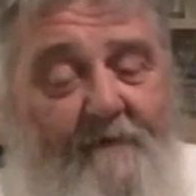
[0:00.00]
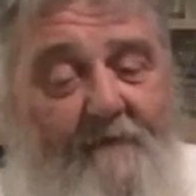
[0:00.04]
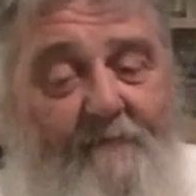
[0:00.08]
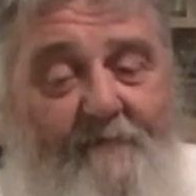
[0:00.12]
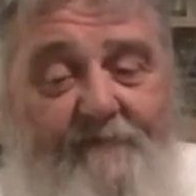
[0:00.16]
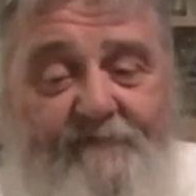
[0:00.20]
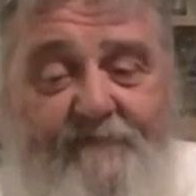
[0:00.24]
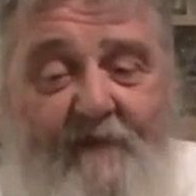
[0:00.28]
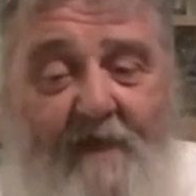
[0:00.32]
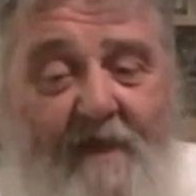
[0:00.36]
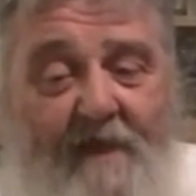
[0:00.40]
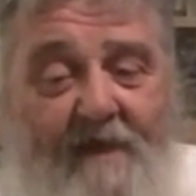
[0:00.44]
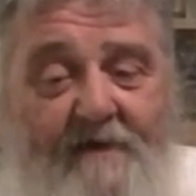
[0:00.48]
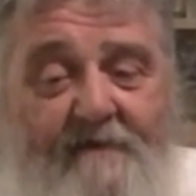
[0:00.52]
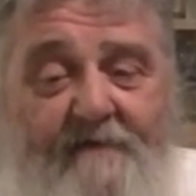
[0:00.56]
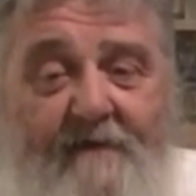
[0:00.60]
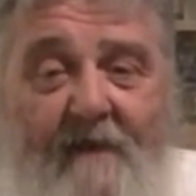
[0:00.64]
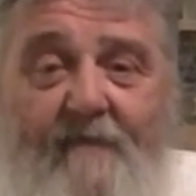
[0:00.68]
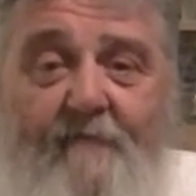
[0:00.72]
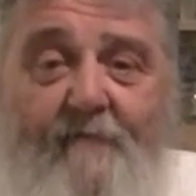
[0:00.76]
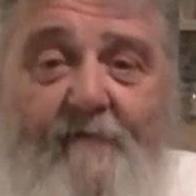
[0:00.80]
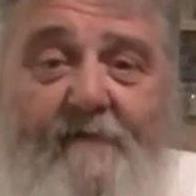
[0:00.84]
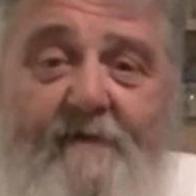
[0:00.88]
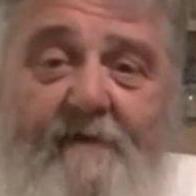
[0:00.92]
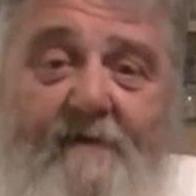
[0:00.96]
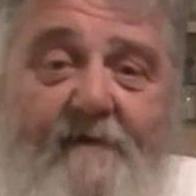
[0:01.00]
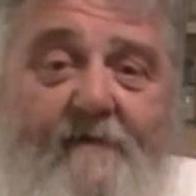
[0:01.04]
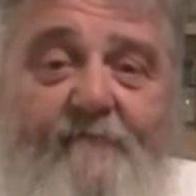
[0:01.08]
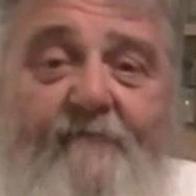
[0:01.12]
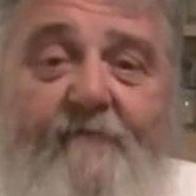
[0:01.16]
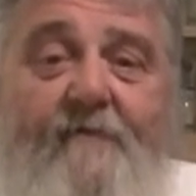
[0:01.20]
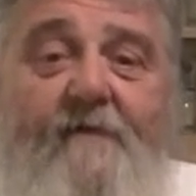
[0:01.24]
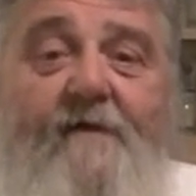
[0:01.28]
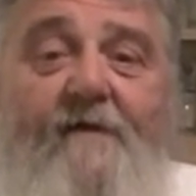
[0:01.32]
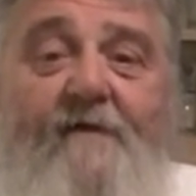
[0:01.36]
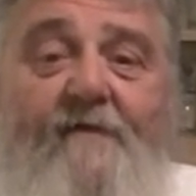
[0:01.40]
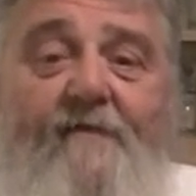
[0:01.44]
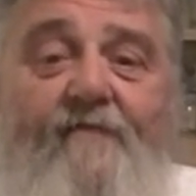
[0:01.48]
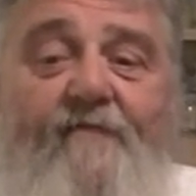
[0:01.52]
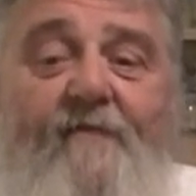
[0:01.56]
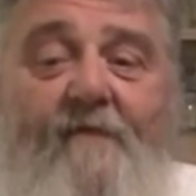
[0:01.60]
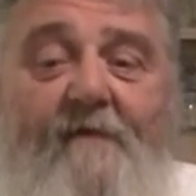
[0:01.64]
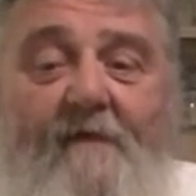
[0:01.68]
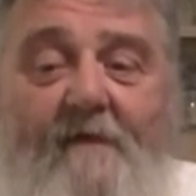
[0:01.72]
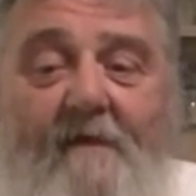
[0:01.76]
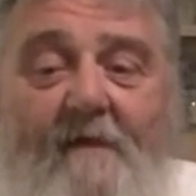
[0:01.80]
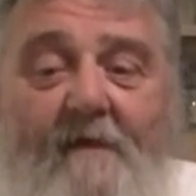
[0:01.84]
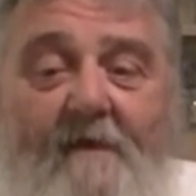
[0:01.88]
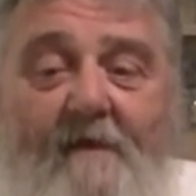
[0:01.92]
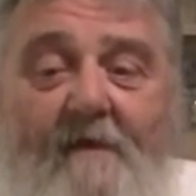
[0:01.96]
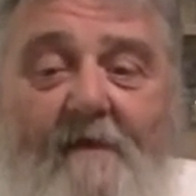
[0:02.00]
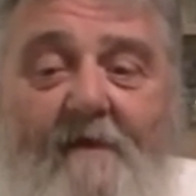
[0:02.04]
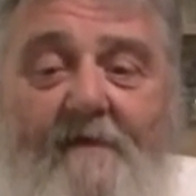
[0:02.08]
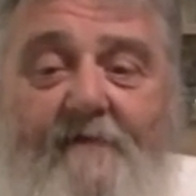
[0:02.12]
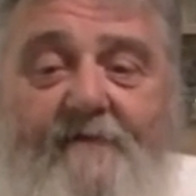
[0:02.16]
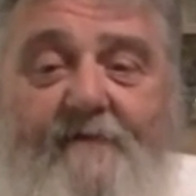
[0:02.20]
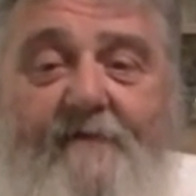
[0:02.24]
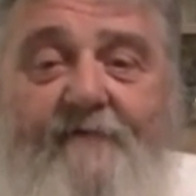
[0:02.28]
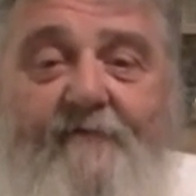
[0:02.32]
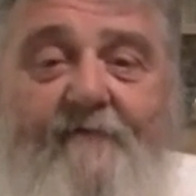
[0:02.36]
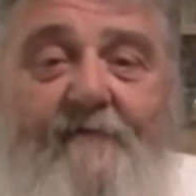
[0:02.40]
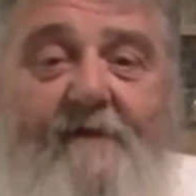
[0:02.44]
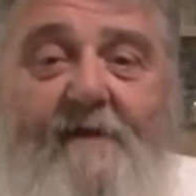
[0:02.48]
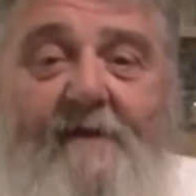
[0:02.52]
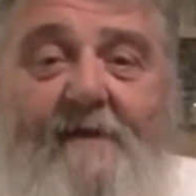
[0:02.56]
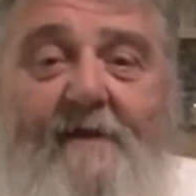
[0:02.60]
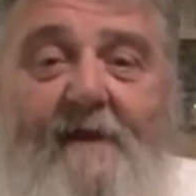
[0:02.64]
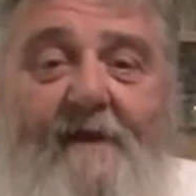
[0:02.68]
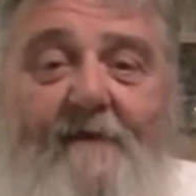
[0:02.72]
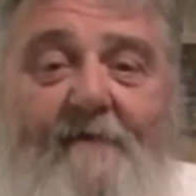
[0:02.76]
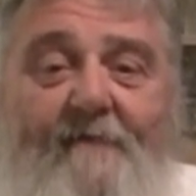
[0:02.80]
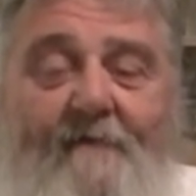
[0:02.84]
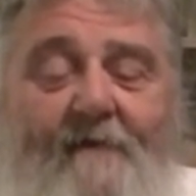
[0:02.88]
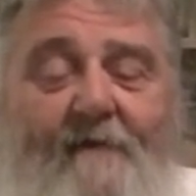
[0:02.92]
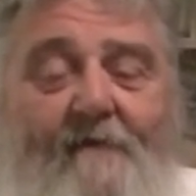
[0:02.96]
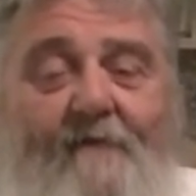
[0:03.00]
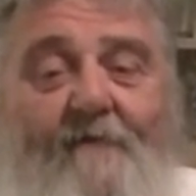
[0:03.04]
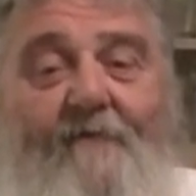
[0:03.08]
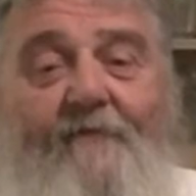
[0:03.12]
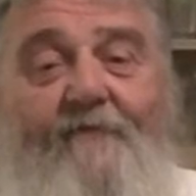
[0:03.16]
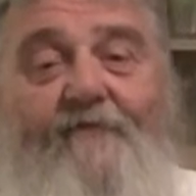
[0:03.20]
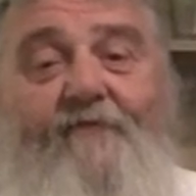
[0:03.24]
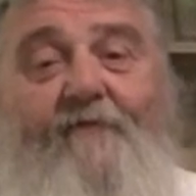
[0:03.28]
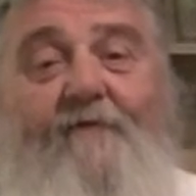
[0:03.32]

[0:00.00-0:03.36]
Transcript: I wish I had another one in the fridge to drink later on.